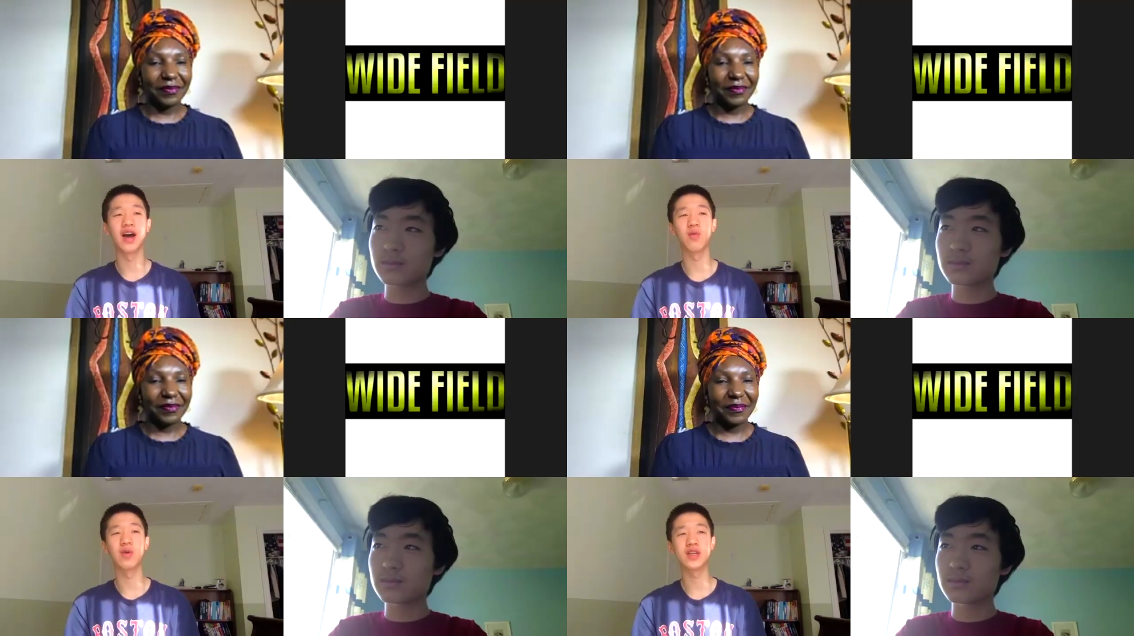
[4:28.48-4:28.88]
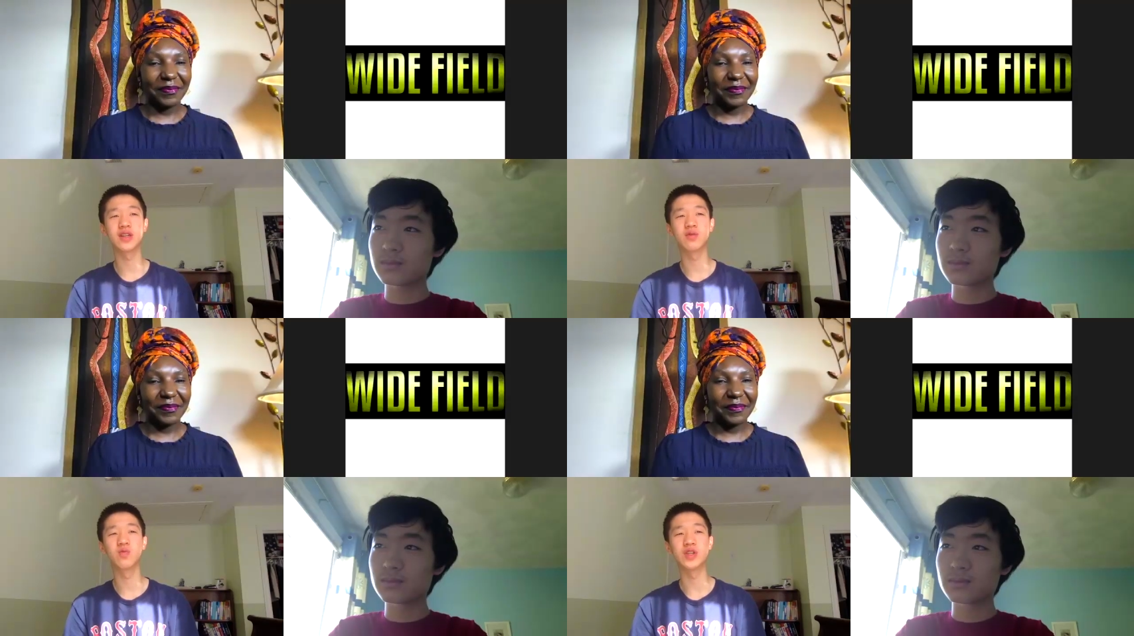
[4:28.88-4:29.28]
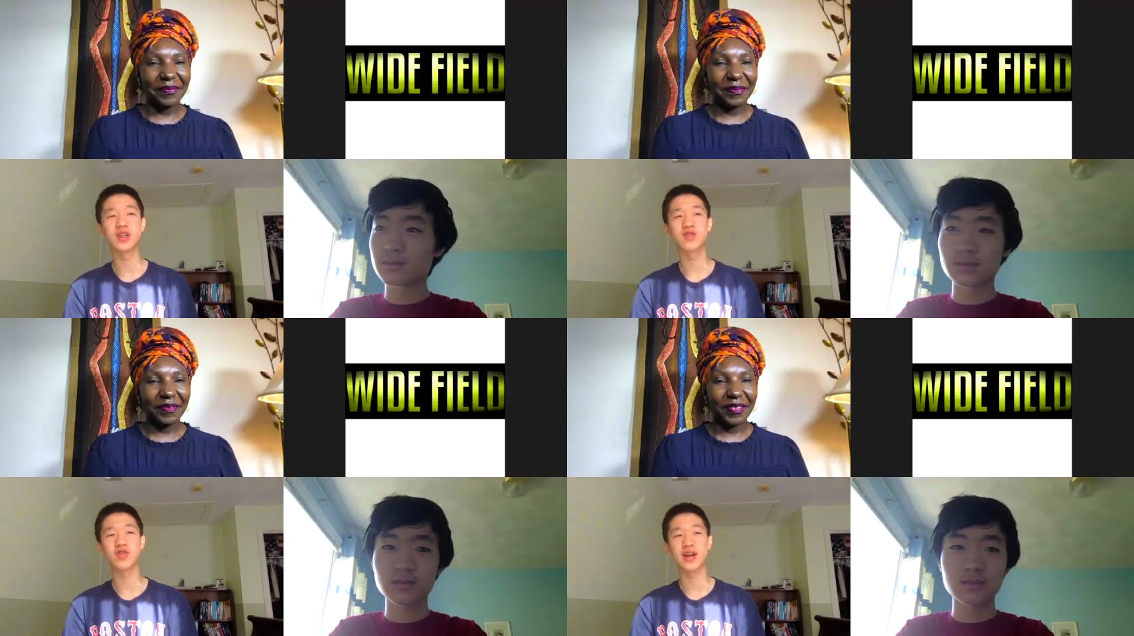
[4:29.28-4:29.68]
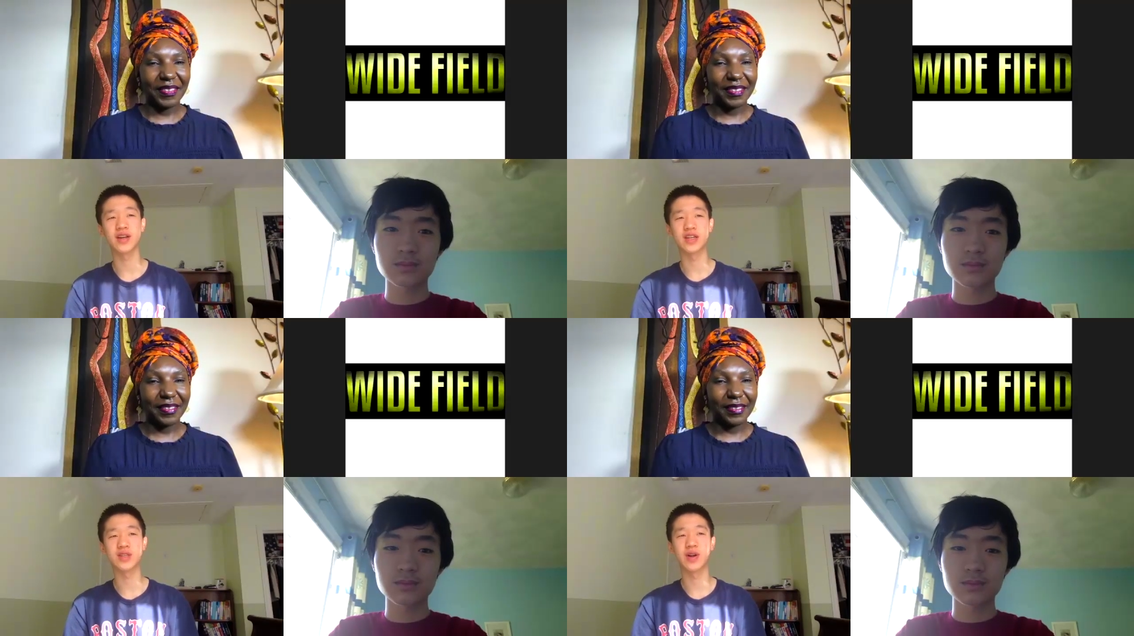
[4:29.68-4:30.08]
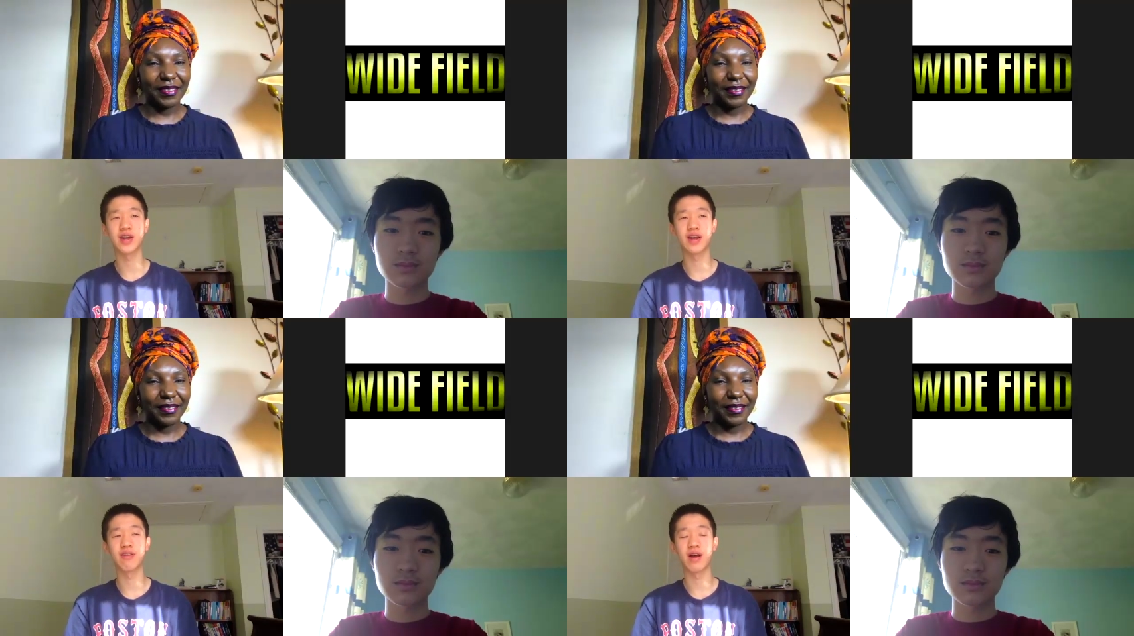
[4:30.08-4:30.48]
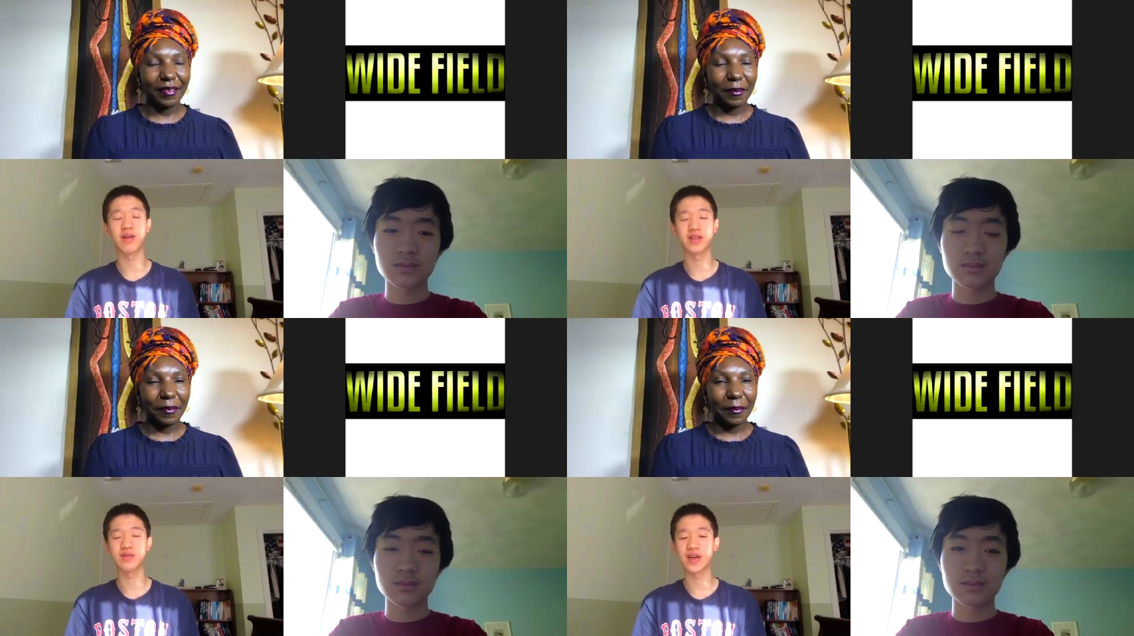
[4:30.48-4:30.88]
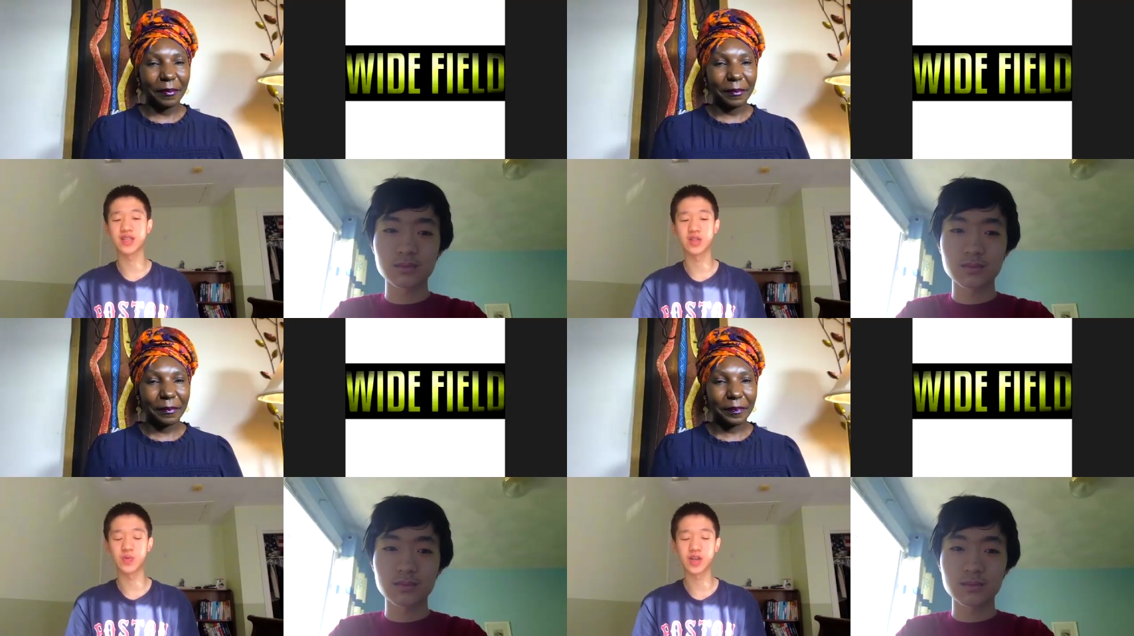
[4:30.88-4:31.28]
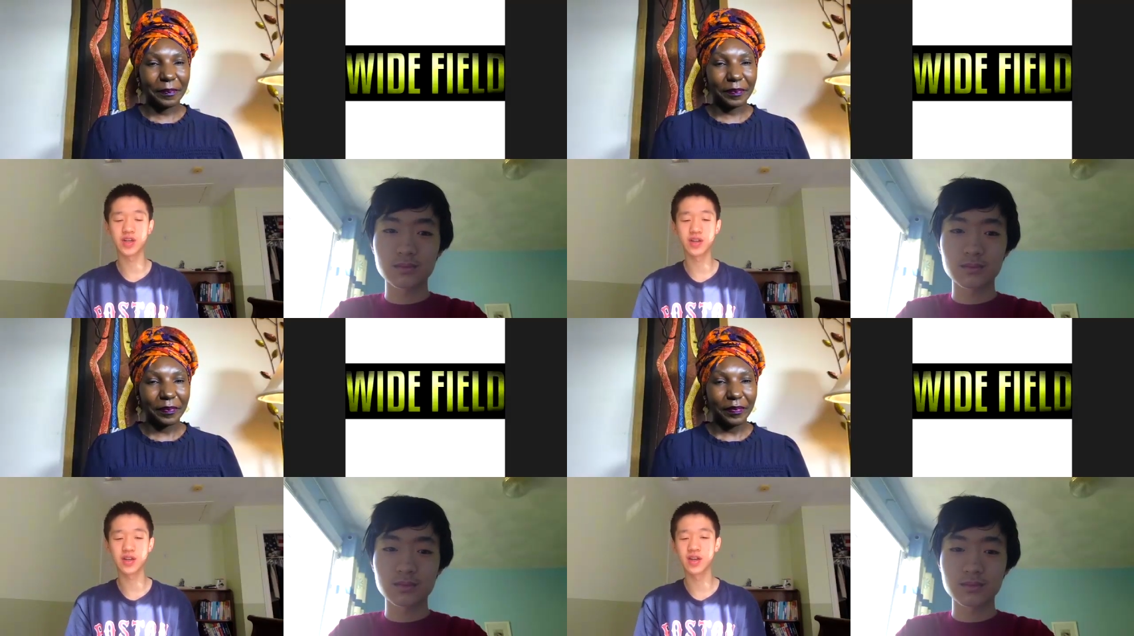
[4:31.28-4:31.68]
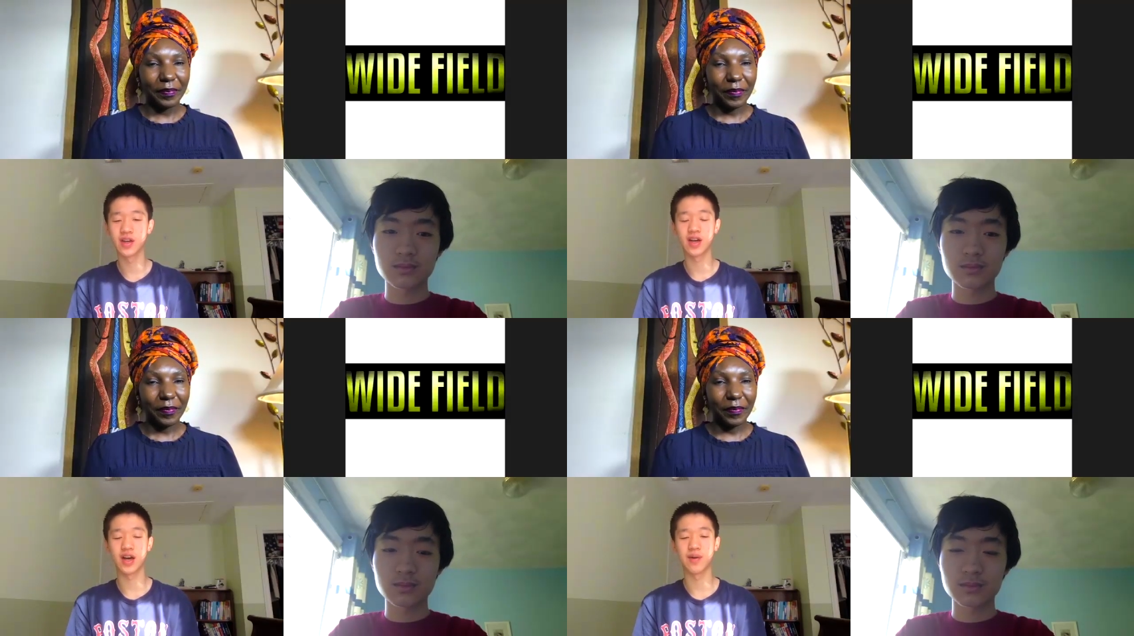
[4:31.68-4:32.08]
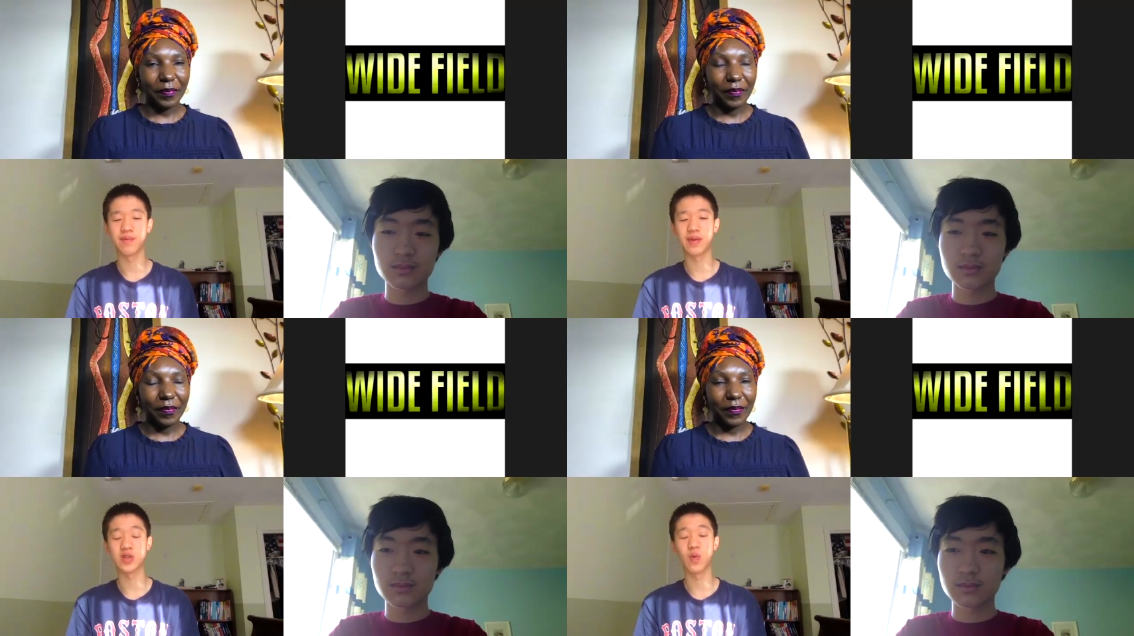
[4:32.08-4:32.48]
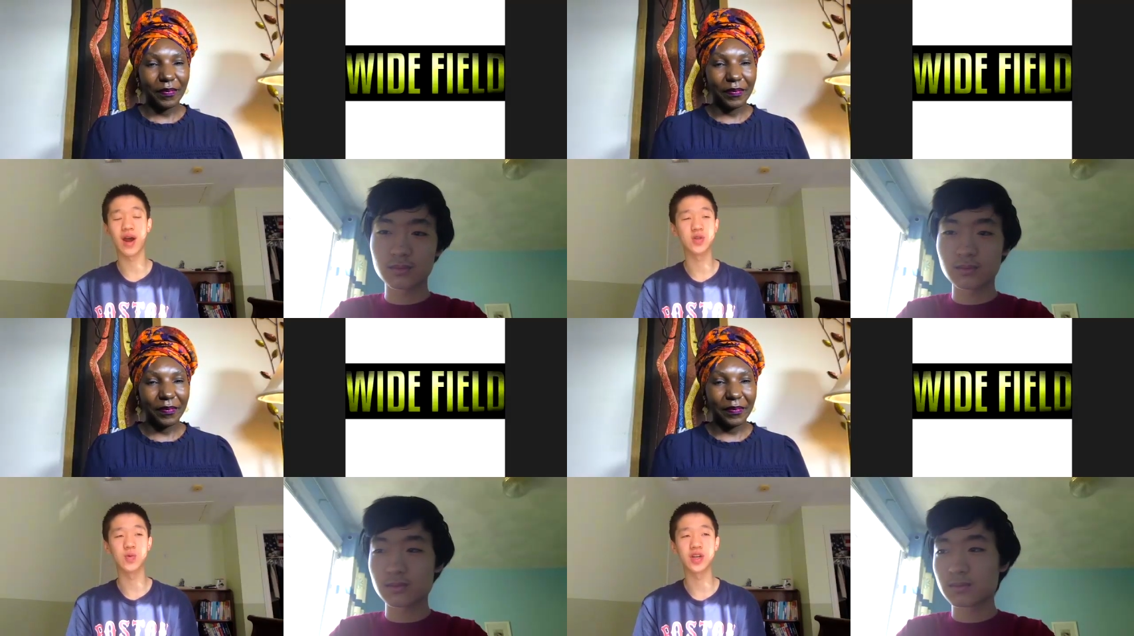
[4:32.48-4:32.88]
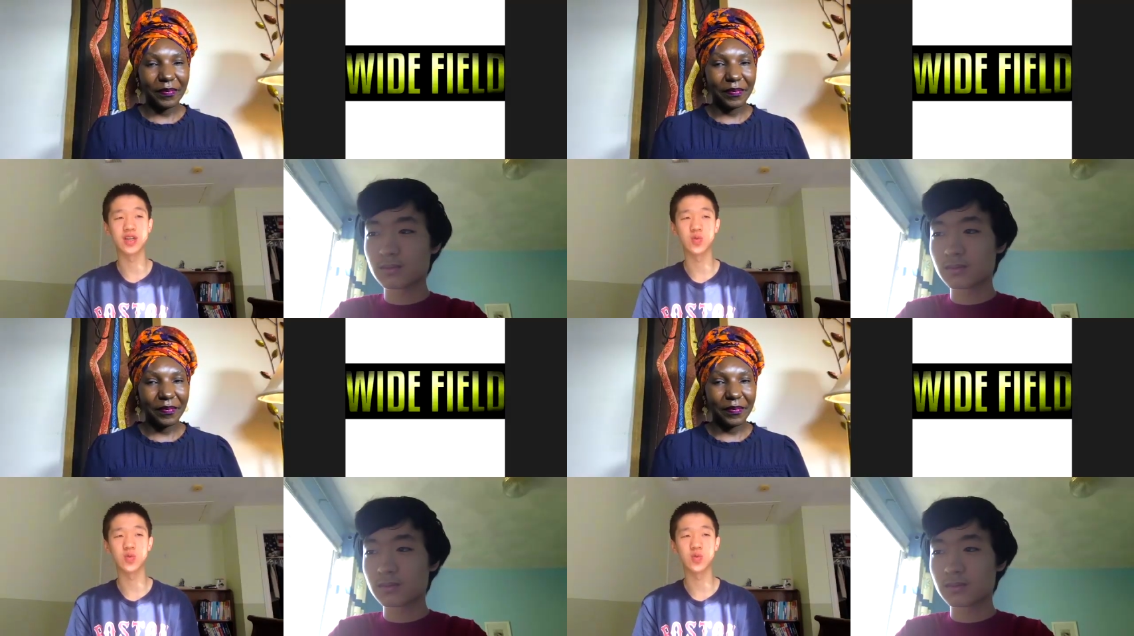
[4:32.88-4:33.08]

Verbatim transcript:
Speaker 1: we did we did try to spread it around as fast as we could, um, as wide as we could as